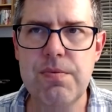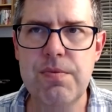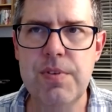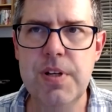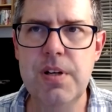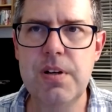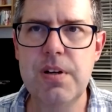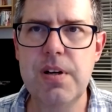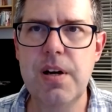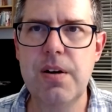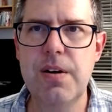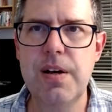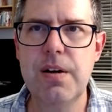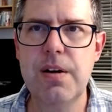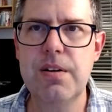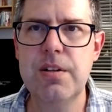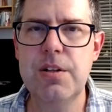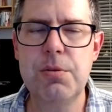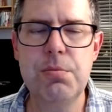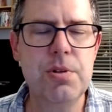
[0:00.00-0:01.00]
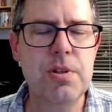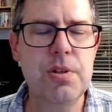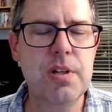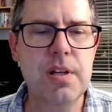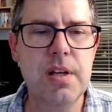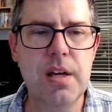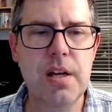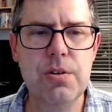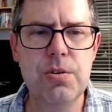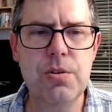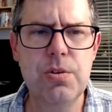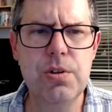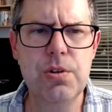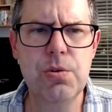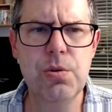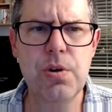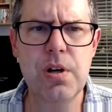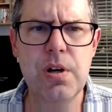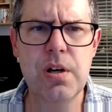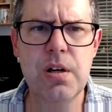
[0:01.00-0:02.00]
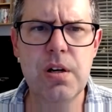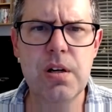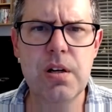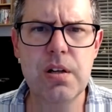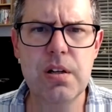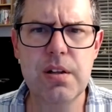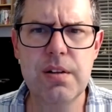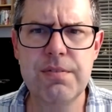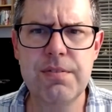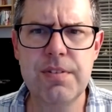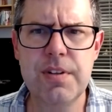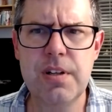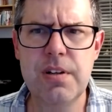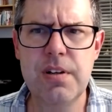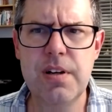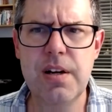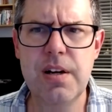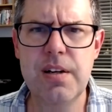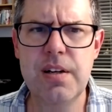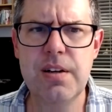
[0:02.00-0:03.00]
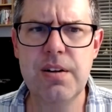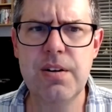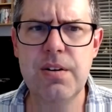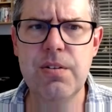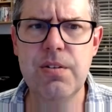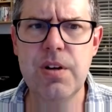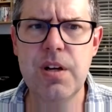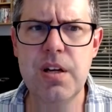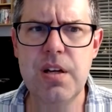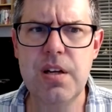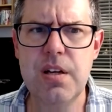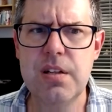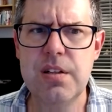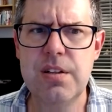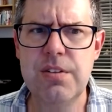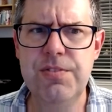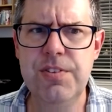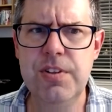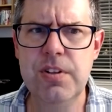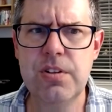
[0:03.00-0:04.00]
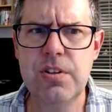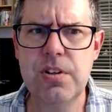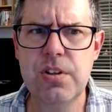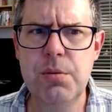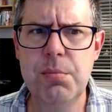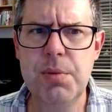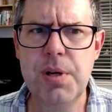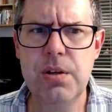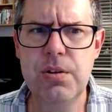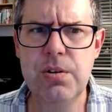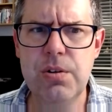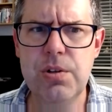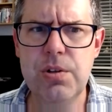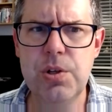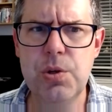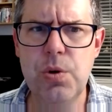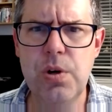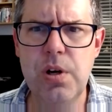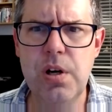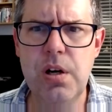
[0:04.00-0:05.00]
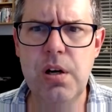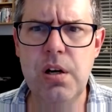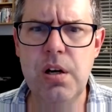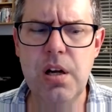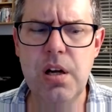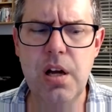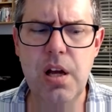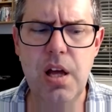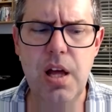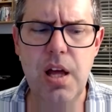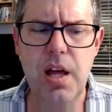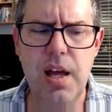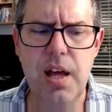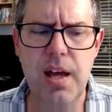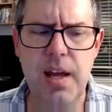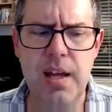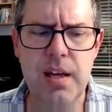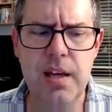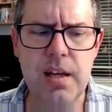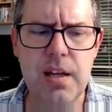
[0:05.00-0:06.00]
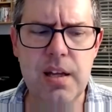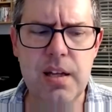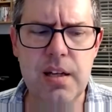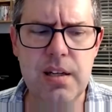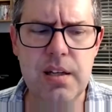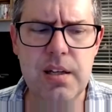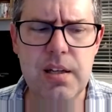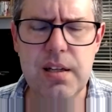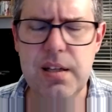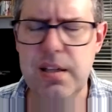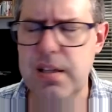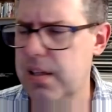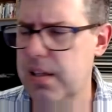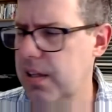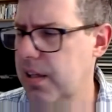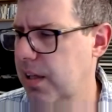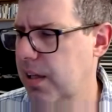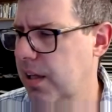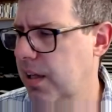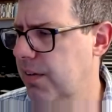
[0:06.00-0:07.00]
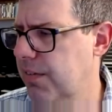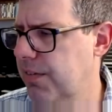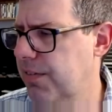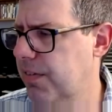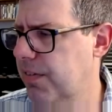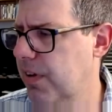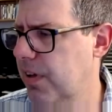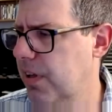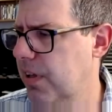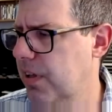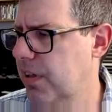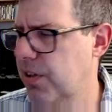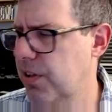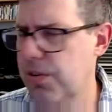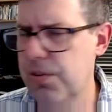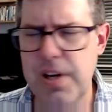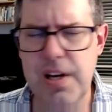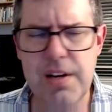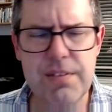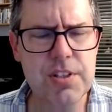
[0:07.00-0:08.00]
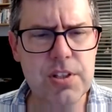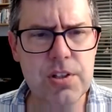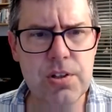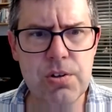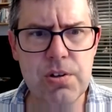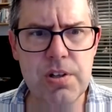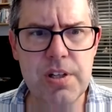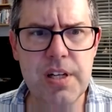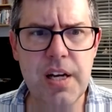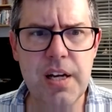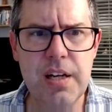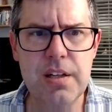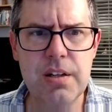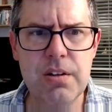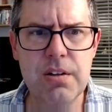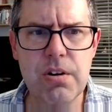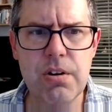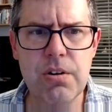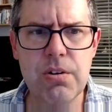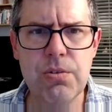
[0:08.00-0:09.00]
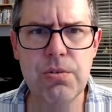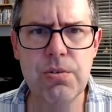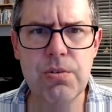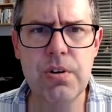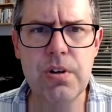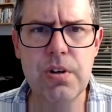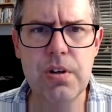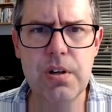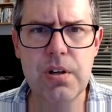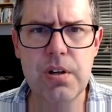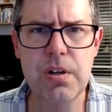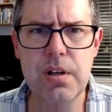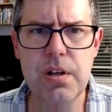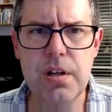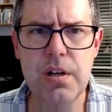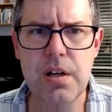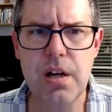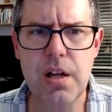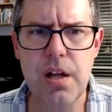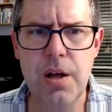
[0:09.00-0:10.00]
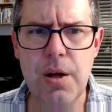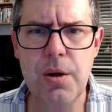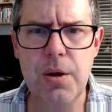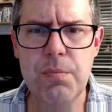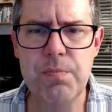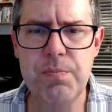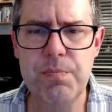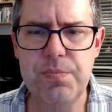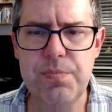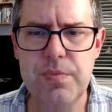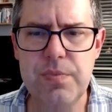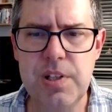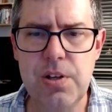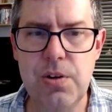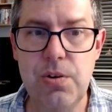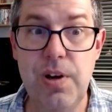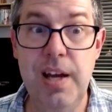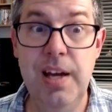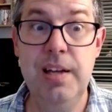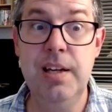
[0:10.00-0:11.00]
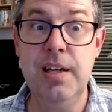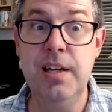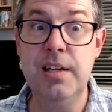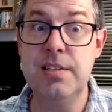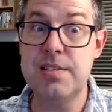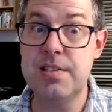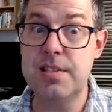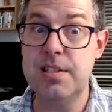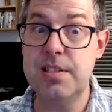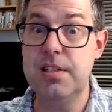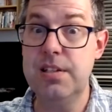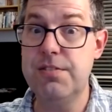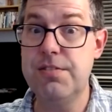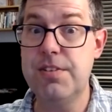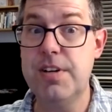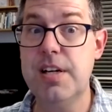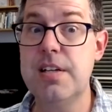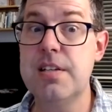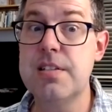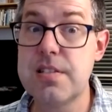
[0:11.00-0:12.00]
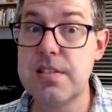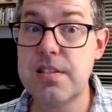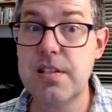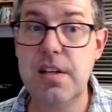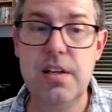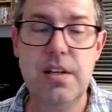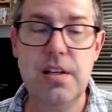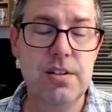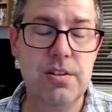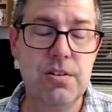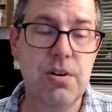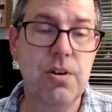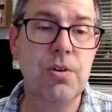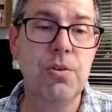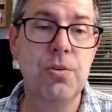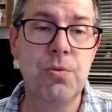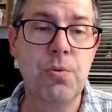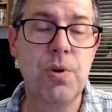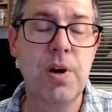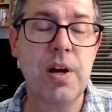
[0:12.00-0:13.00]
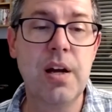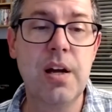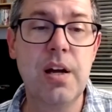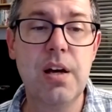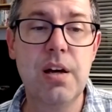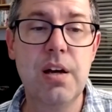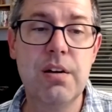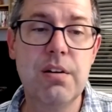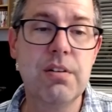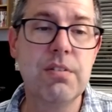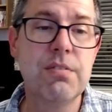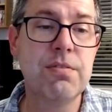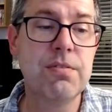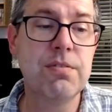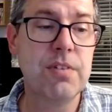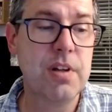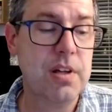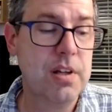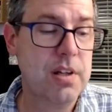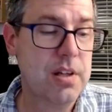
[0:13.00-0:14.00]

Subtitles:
figure out how to communicate who you are, figure out how to feel good about who you are. And if you have to create your own, AAC device, your own way of,